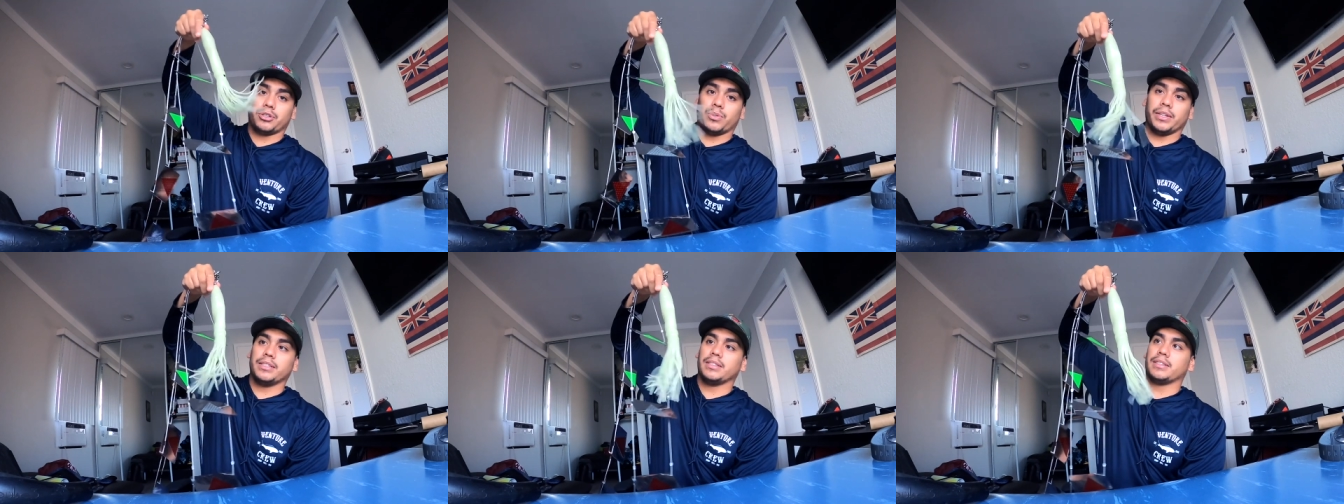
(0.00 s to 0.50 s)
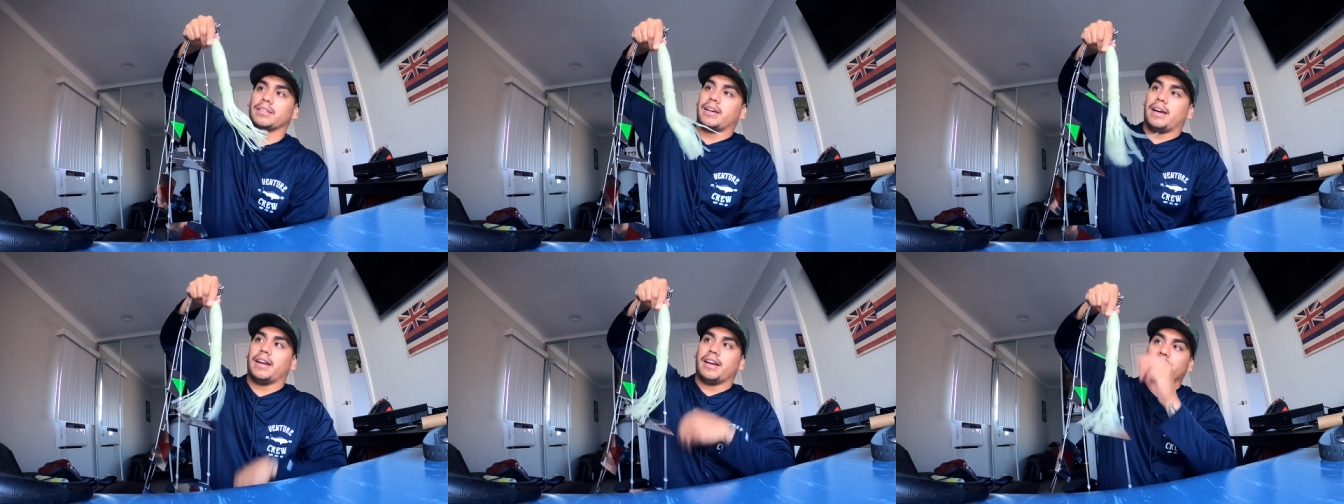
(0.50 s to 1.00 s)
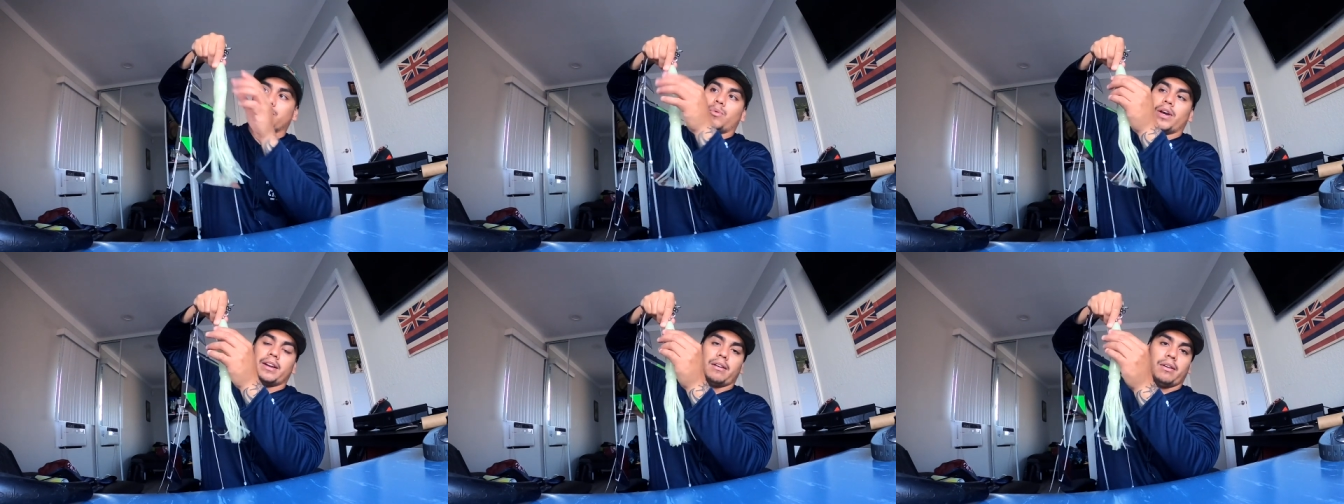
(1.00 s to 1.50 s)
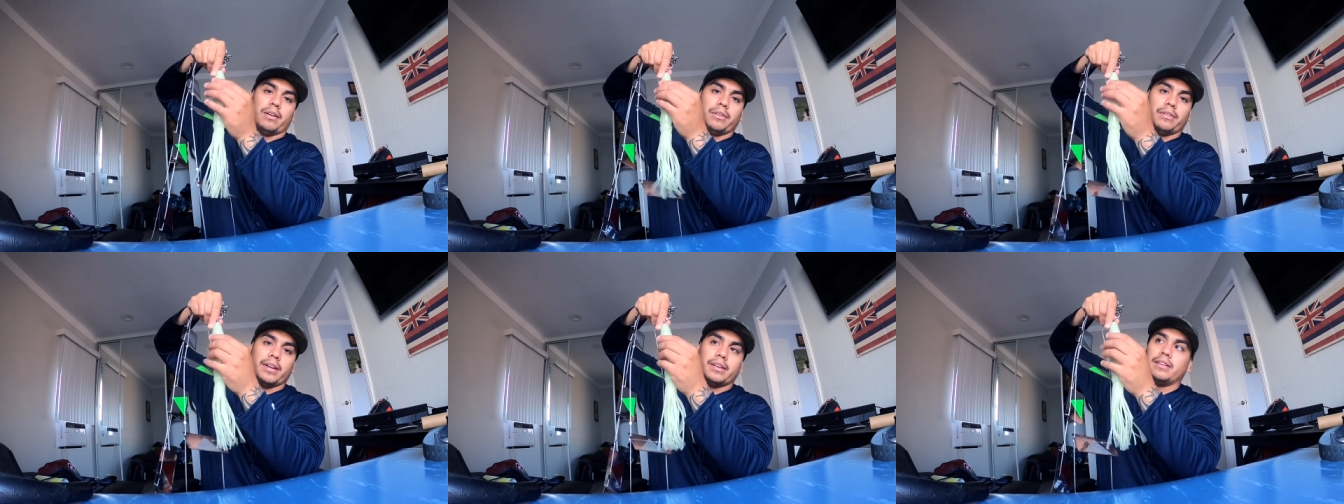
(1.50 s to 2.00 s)
squids, and it has the weight on
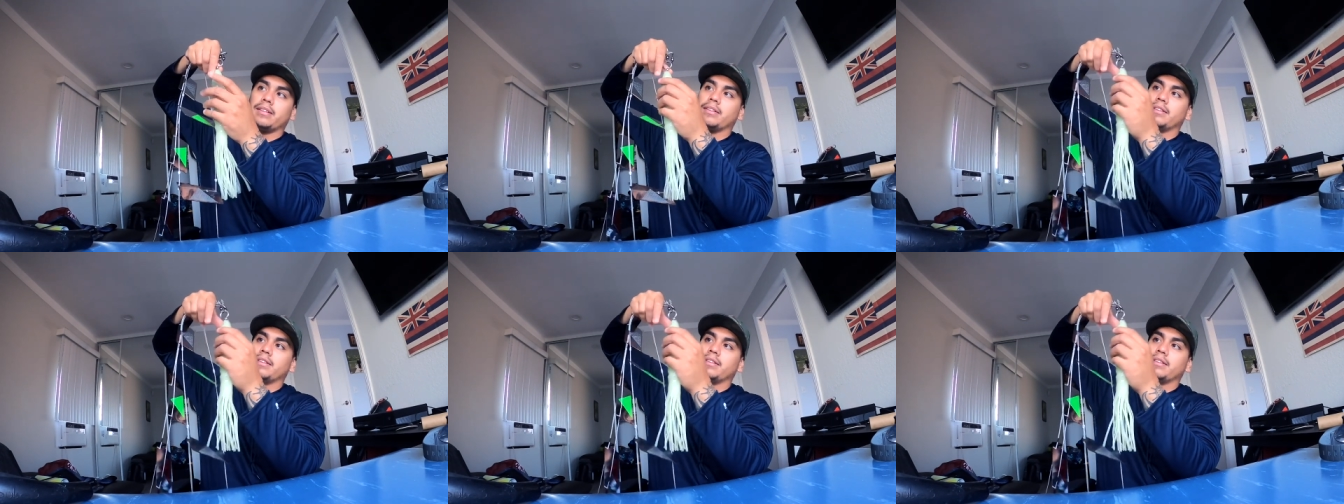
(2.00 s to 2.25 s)
already.